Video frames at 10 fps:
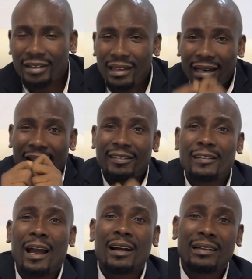tenancy
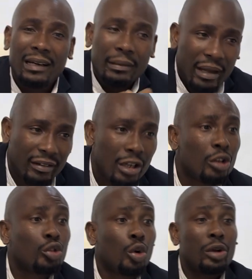agreement
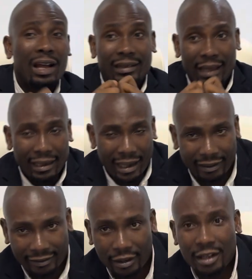to your
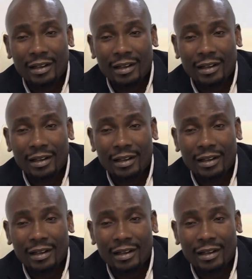tenants.